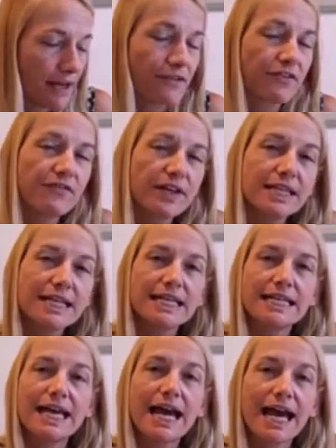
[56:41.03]
if you're
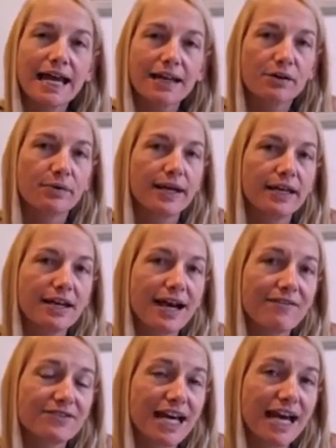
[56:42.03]
feeling inadequate, you
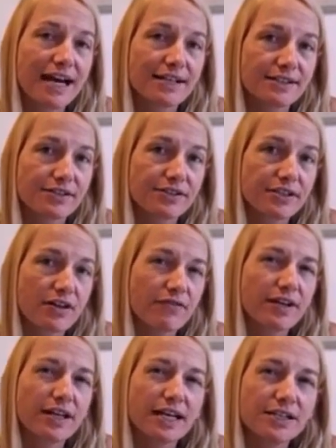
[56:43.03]
have to ask
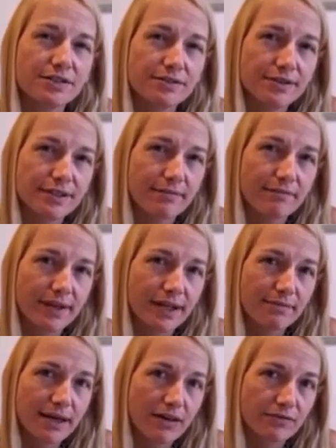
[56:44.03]
yourself, can I do
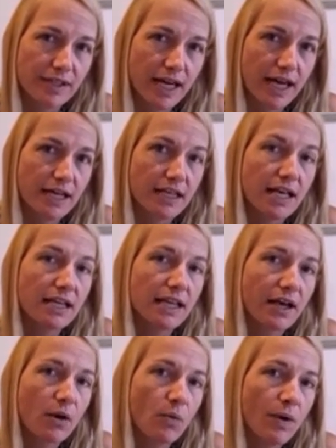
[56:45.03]
something about that?
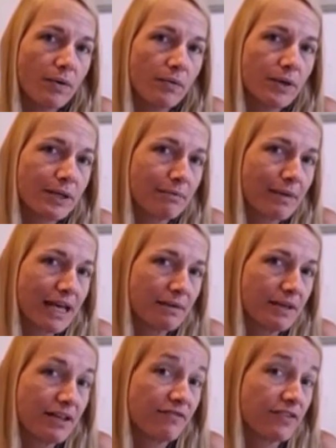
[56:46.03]
Like, what would
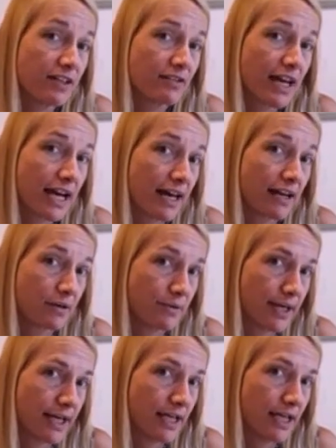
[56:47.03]
make me feel
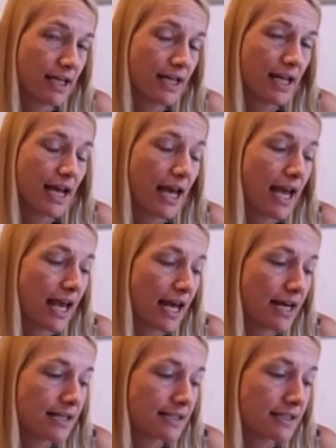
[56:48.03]
adequate?
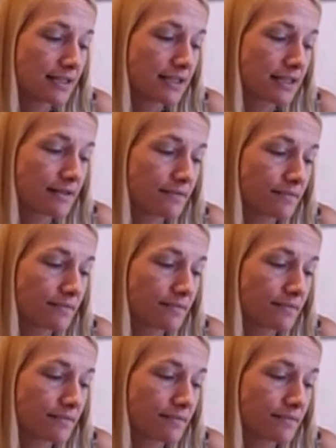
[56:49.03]
And